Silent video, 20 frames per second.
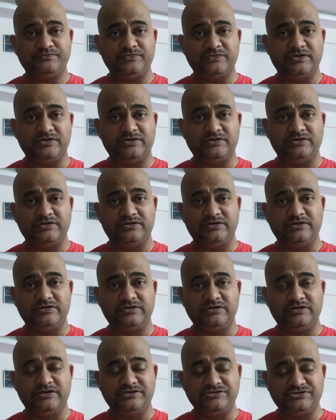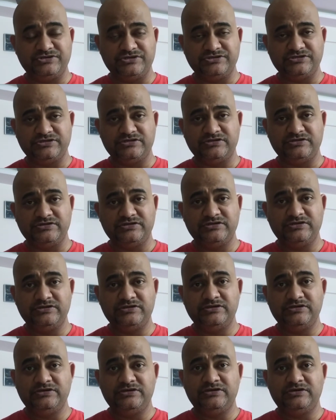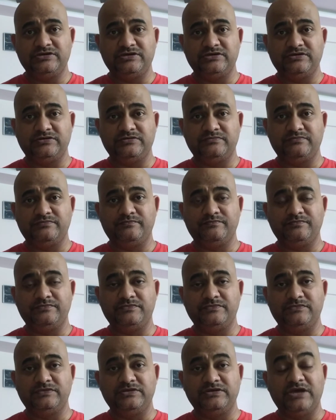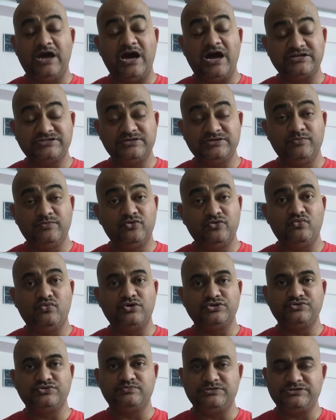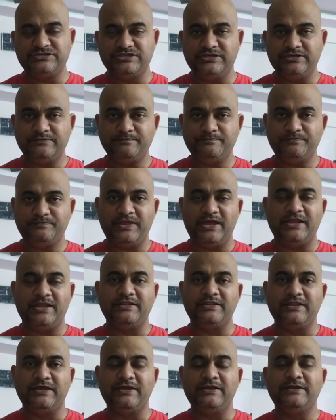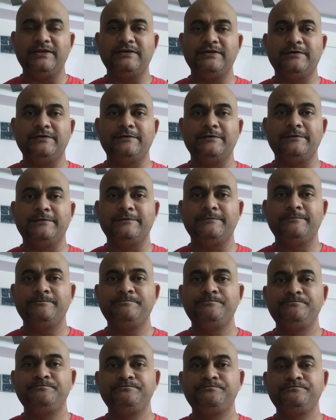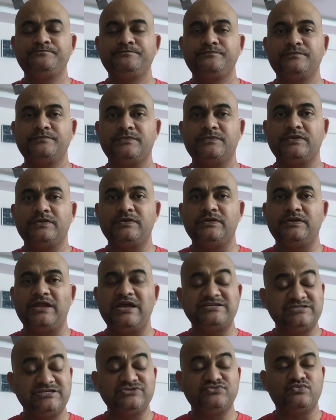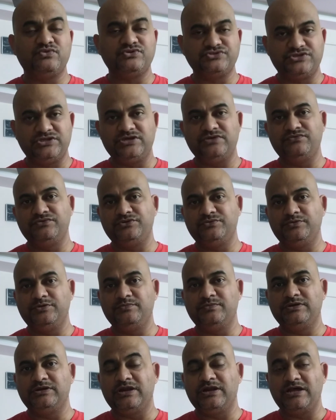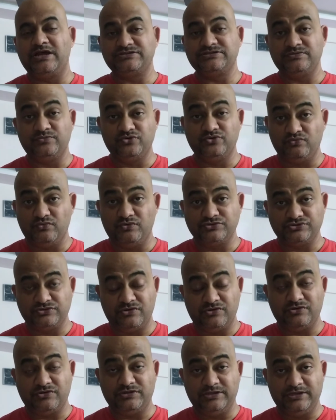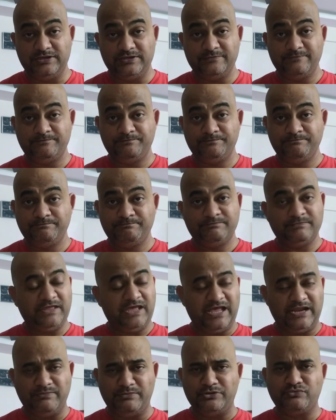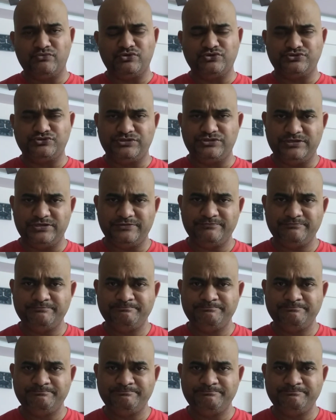registration, the RC book was missing, and then license was there with me, but RC book was not there, helmet was there.